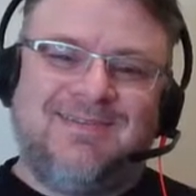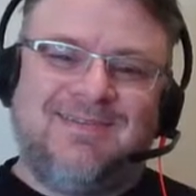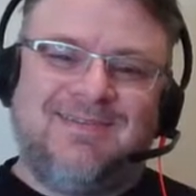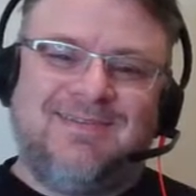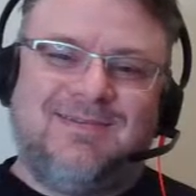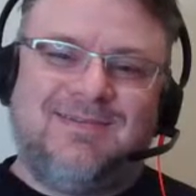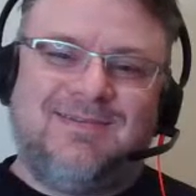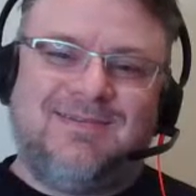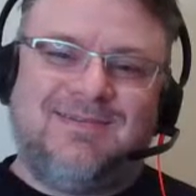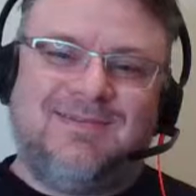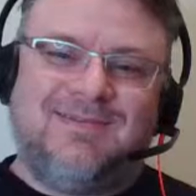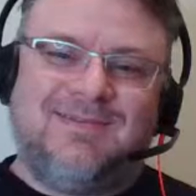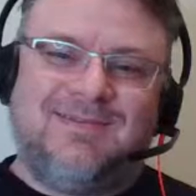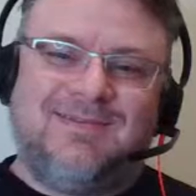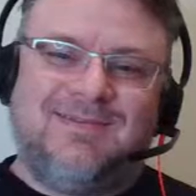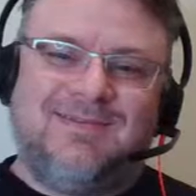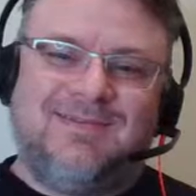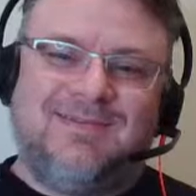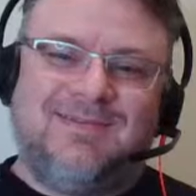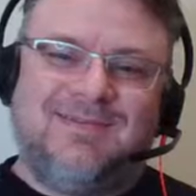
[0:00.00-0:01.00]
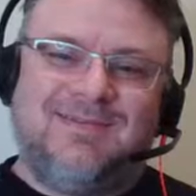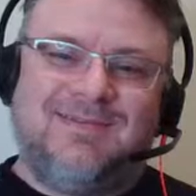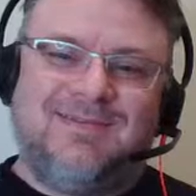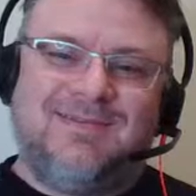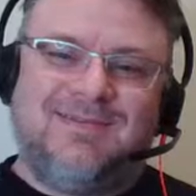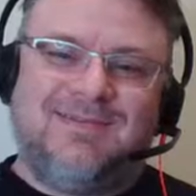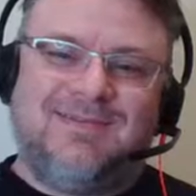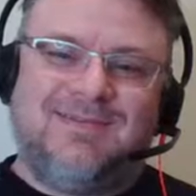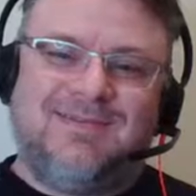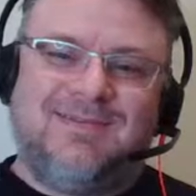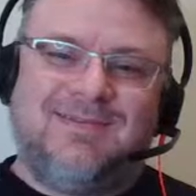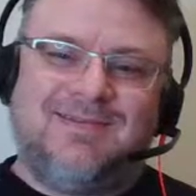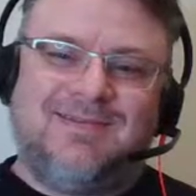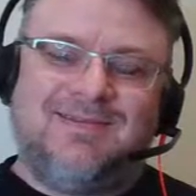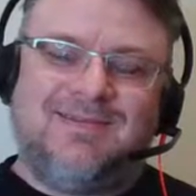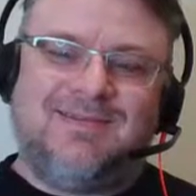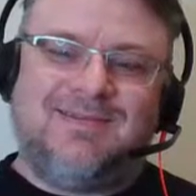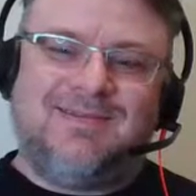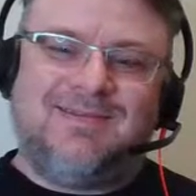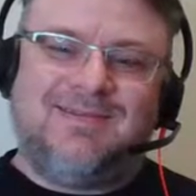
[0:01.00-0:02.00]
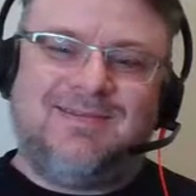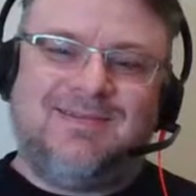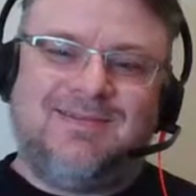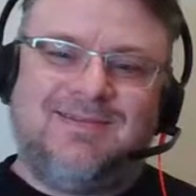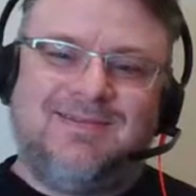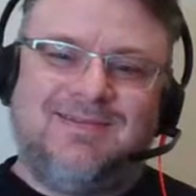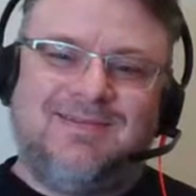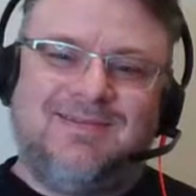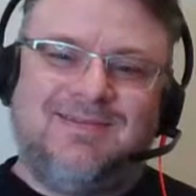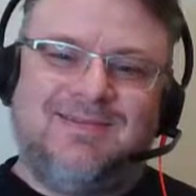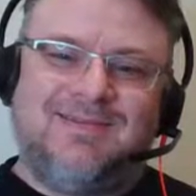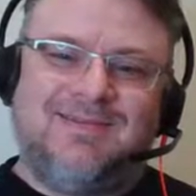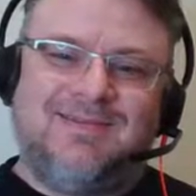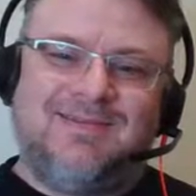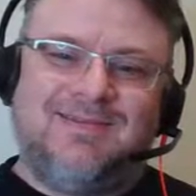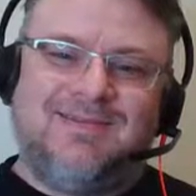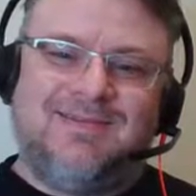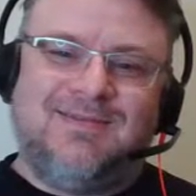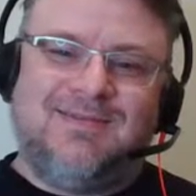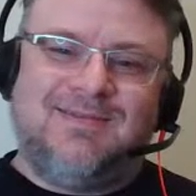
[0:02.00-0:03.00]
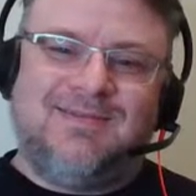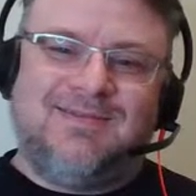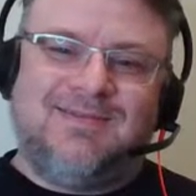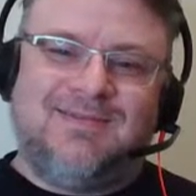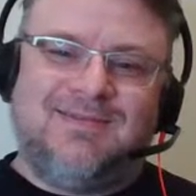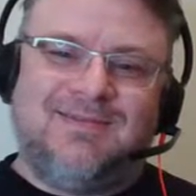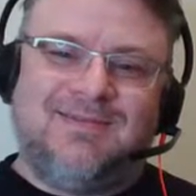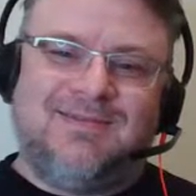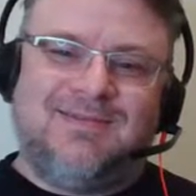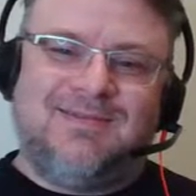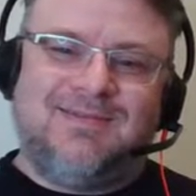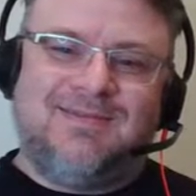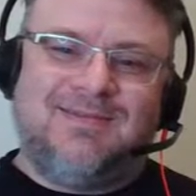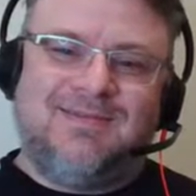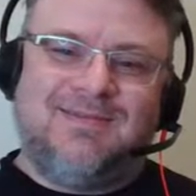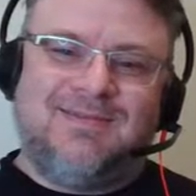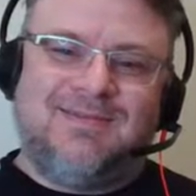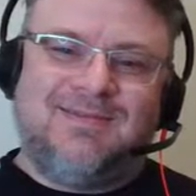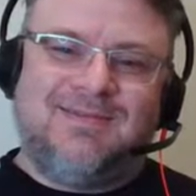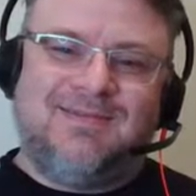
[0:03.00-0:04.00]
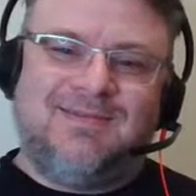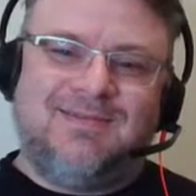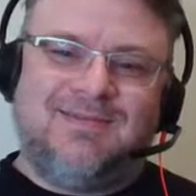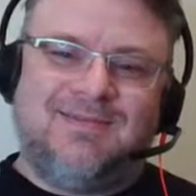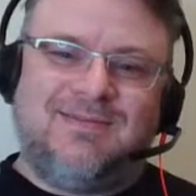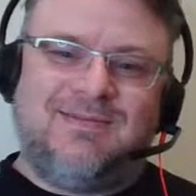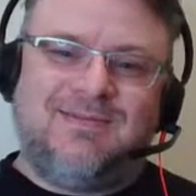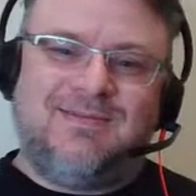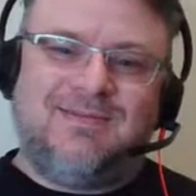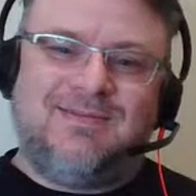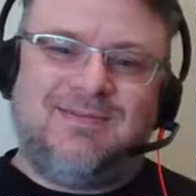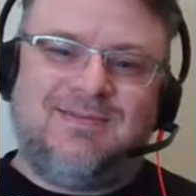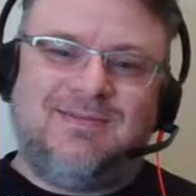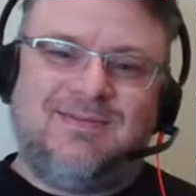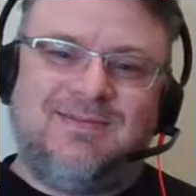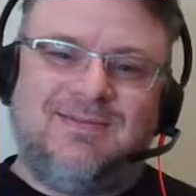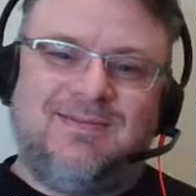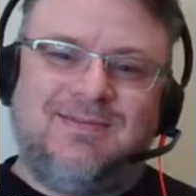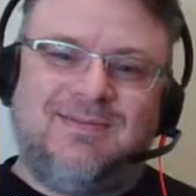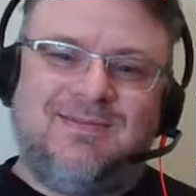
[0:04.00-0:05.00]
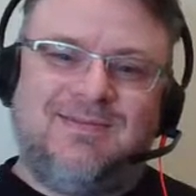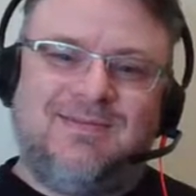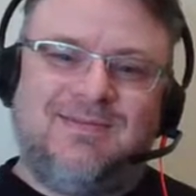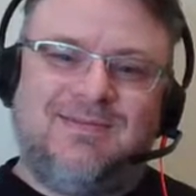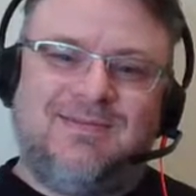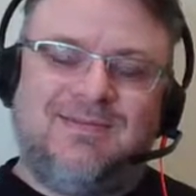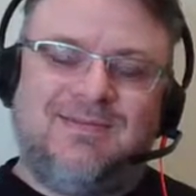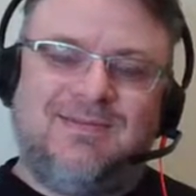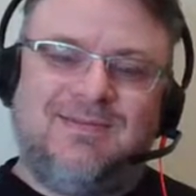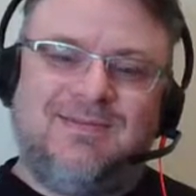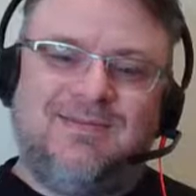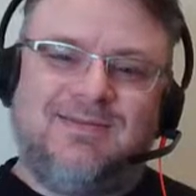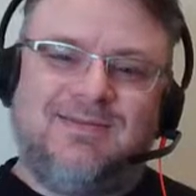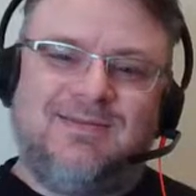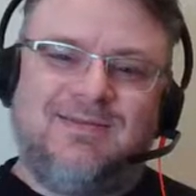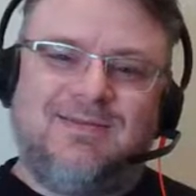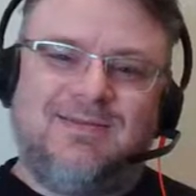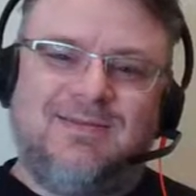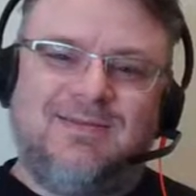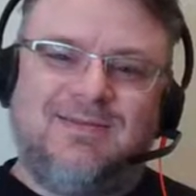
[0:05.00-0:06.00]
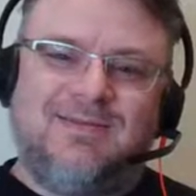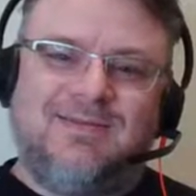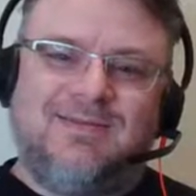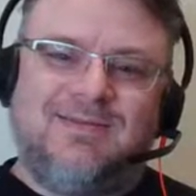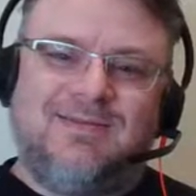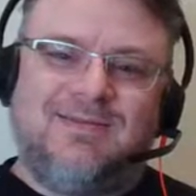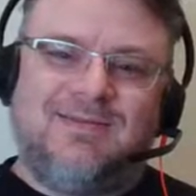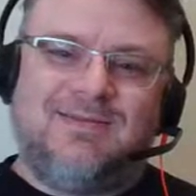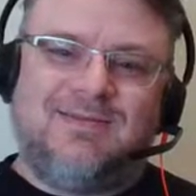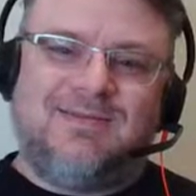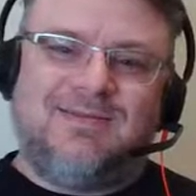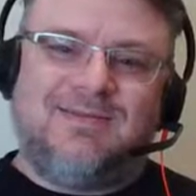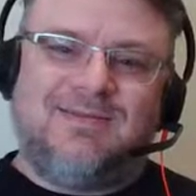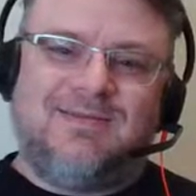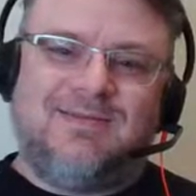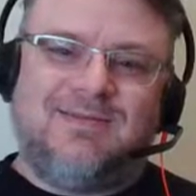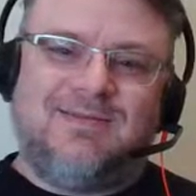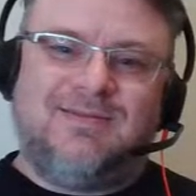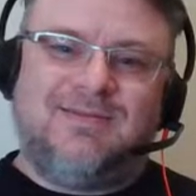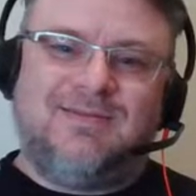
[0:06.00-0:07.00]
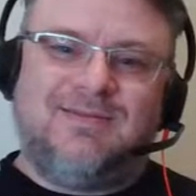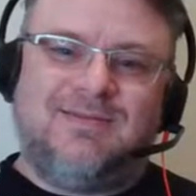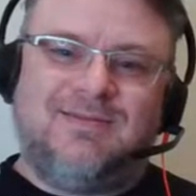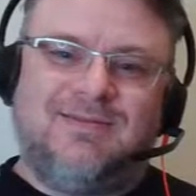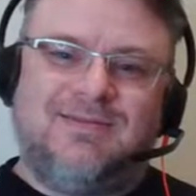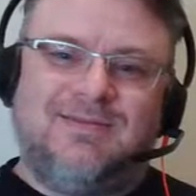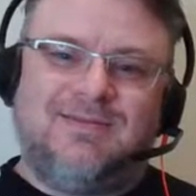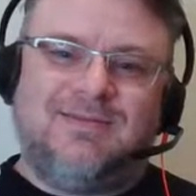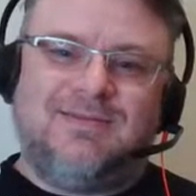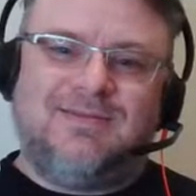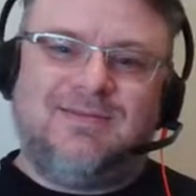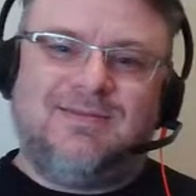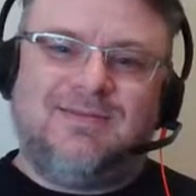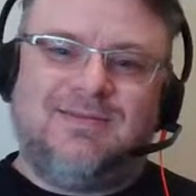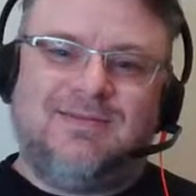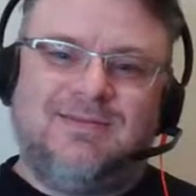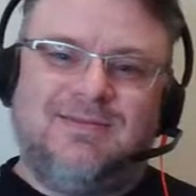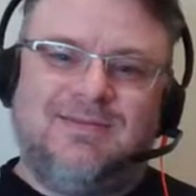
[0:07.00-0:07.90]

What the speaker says: This person isn't speaking.